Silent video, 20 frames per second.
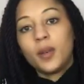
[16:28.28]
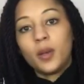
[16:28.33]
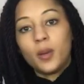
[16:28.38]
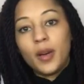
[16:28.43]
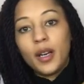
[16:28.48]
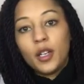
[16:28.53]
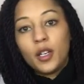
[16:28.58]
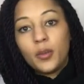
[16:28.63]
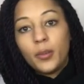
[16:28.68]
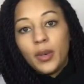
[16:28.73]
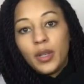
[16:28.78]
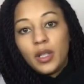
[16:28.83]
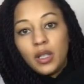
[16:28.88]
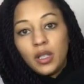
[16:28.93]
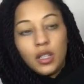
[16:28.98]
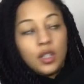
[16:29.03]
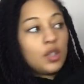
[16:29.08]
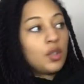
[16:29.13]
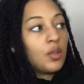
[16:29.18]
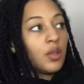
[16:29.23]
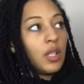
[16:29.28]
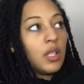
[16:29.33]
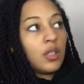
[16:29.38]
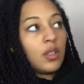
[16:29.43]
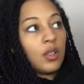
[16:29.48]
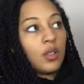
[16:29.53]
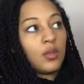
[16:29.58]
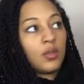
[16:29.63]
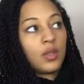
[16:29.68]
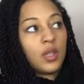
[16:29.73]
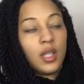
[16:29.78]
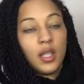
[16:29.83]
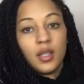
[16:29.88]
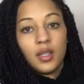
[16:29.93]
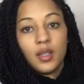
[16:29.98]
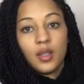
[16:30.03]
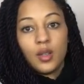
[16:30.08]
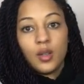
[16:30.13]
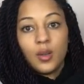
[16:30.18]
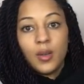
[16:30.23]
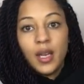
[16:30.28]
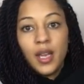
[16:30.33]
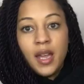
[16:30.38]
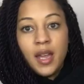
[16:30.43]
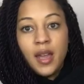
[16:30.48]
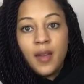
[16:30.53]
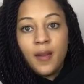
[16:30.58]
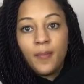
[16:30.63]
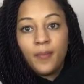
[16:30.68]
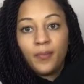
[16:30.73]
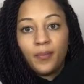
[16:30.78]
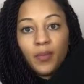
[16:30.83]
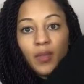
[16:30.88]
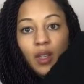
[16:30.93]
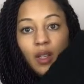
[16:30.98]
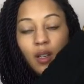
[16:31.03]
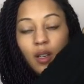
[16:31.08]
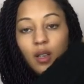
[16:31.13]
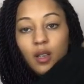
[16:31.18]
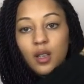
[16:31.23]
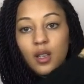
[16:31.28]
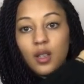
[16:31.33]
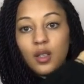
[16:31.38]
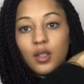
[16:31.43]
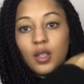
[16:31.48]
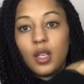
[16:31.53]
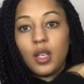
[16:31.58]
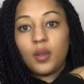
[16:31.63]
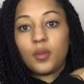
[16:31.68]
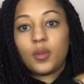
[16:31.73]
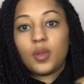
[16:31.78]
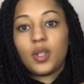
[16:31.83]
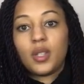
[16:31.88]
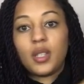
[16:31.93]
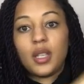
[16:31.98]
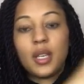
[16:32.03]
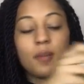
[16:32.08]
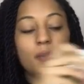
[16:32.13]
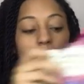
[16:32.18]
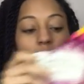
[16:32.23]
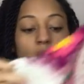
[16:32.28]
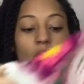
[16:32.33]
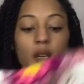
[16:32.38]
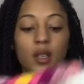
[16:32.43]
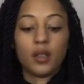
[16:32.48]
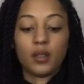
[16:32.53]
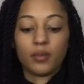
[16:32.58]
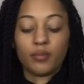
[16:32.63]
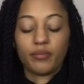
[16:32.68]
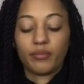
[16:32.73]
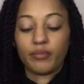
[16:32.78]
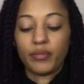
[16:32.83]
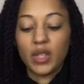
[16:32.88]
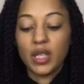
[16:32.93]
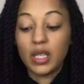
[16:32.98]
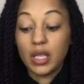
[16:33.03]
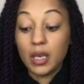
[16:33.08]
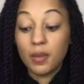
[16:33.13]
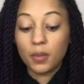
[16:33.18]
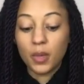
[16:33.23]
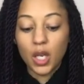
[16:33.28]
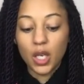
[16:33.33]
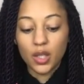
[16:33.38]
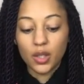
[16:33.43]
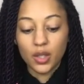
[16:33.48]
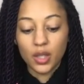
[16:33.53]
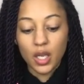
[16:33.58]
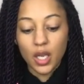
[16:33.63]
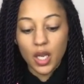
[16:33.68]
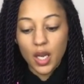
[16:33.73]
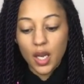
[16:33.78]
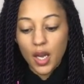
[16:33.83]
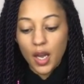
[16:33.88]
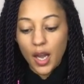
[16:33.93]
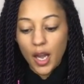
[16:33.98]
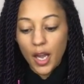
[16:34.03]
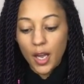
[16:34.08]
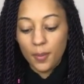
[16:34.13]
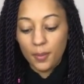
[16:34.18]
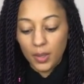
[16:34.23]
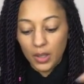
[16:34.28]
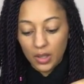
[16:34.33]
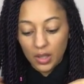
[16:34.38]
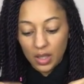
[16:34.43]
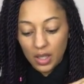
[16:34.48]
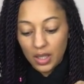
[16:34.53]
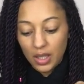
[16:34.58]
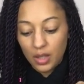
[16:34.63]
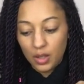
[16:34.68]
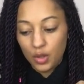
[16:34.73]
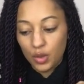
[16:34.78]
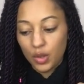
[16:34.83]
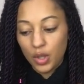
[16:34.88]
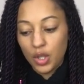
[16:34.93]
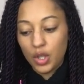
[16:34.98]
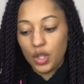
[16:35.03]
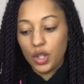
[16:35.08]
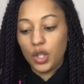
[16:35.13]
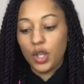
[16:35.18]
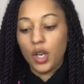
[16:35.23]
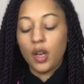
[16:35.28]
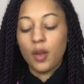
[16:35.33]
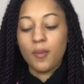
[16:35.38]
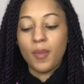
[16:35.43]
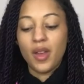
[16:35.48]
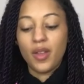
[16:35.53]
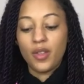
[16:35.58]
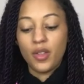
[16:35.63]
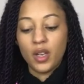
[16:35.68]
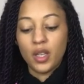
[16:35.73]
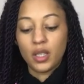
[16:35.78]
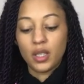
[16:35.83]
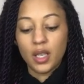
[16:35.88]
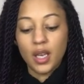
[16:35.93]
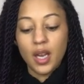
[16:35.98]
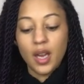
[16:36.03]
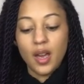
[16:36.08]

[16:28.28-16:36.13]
my way up and then I joined on to here so that it was seam like seamless um, because I did join as you go method.